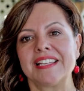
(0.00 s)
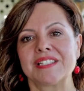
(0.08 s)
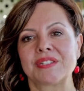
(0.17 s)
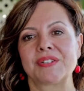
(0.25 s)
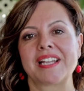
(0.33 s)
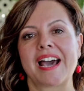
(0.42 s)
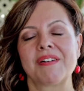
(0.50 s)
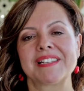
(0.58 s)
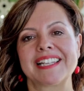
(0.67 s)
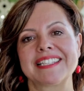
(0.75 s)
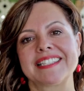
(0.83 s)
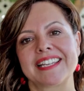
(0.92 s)
So now
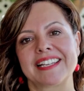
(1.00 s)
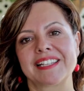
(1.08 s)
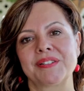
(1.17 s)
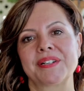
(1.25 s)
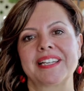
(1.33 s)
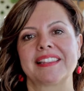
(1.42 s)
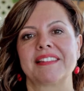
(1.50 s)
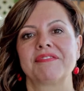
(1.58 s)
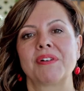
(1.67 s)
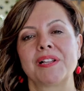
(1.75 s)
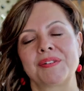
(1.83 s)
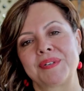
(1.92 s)
let's take a look at the
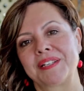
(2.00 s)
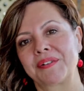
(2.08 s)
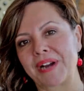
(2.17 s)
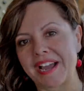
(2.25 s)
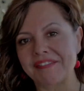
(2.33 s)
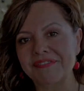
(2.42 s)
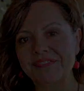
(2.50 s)
following graph.